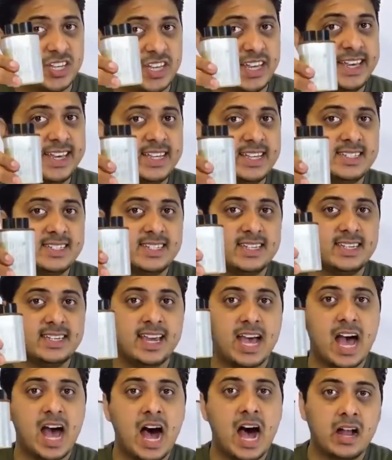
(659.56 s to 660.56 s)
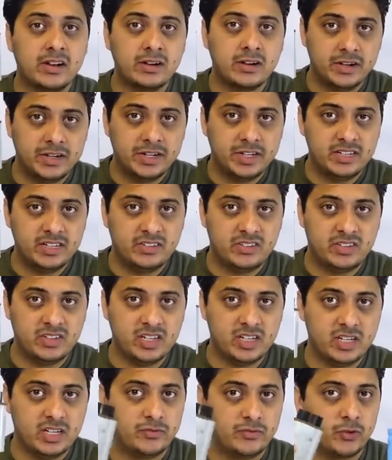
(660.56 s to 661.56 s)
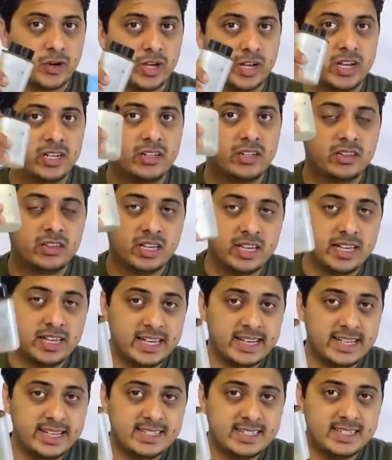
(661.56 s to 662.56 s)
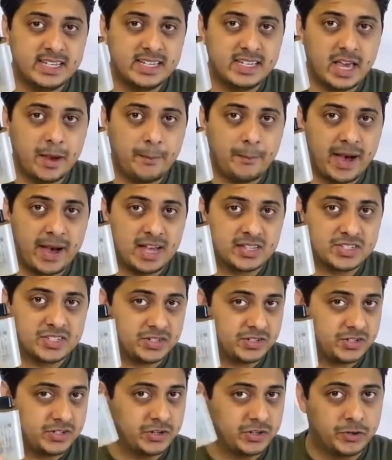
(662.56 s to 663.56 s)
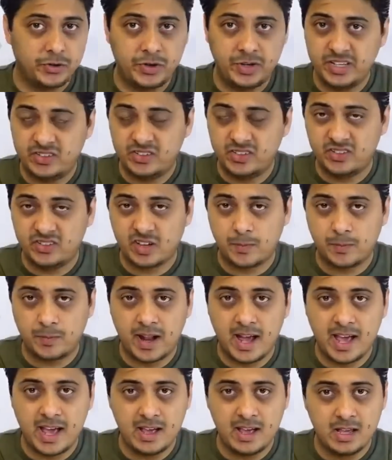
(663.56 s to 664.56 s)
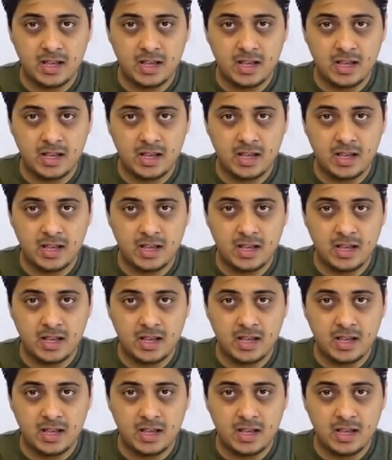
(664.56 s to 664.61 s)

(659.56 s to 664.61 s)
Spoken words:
AC and DC. If you connect the AC capacitor to DC supply,